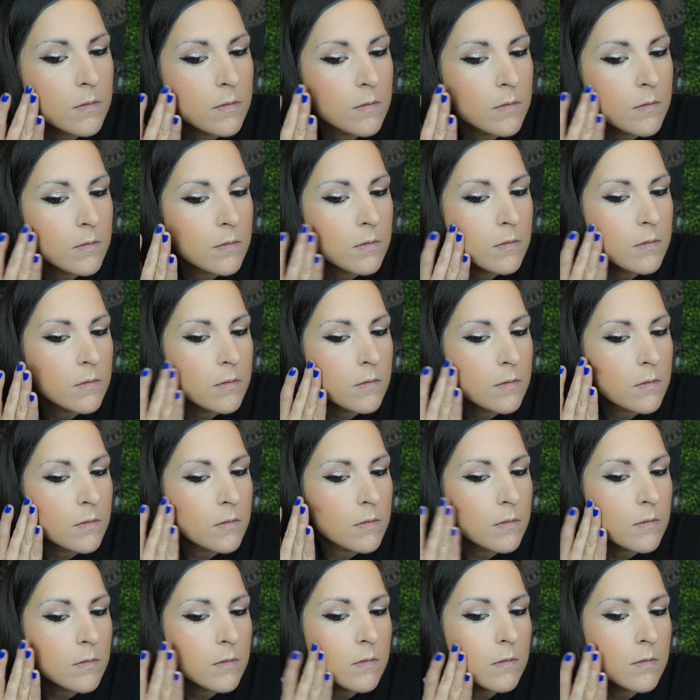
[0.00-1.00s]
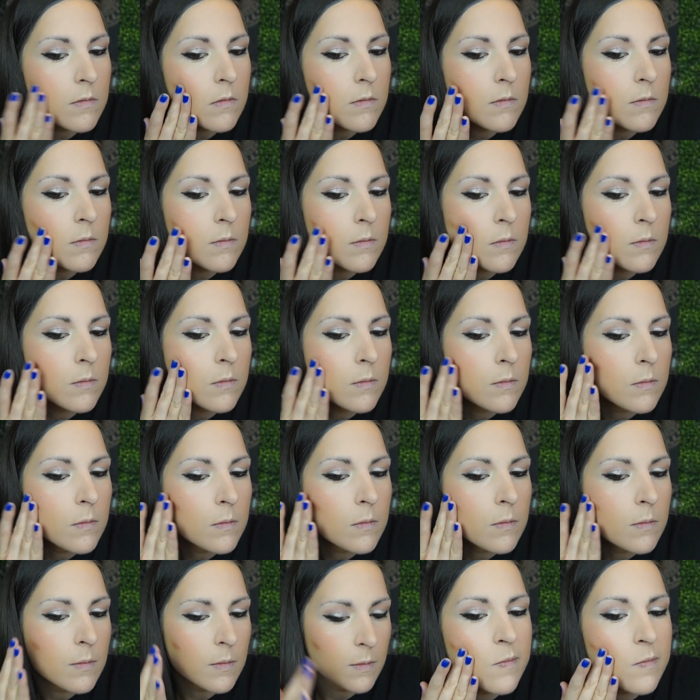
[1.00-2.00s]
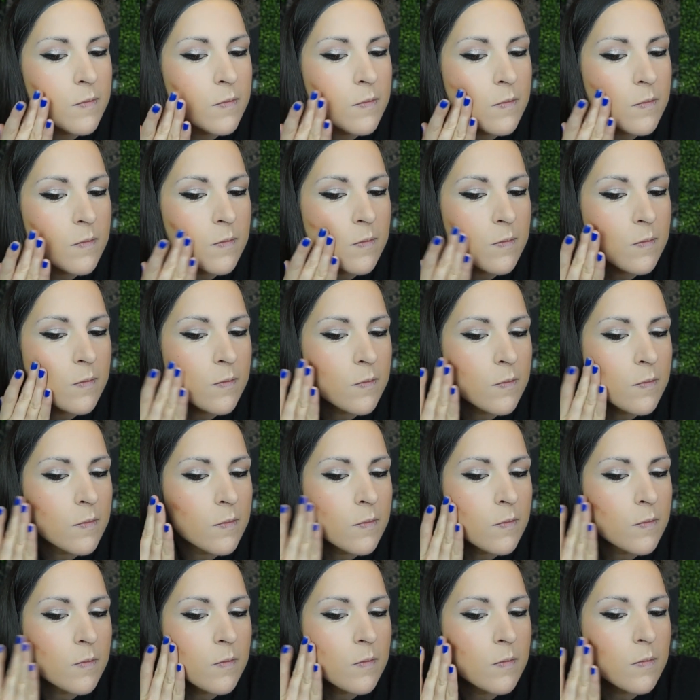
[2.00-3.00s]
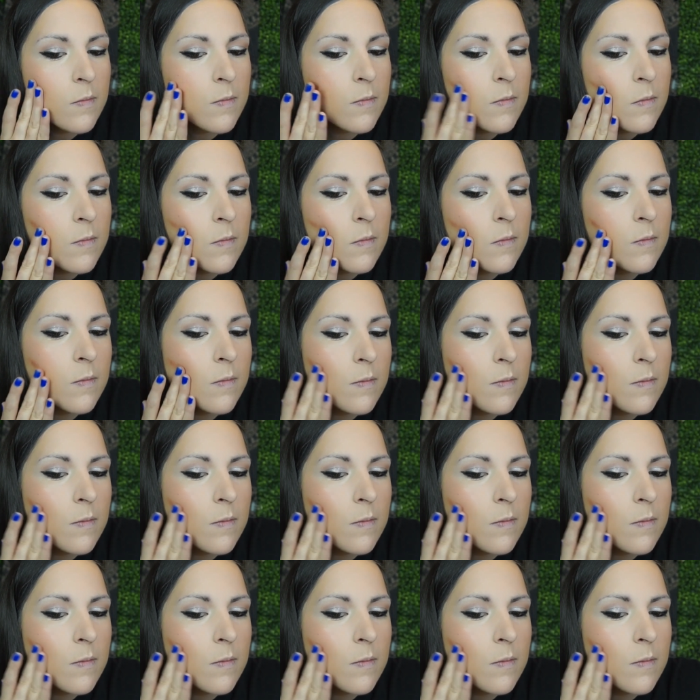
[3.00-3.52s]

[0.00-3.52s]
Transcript: [no speech]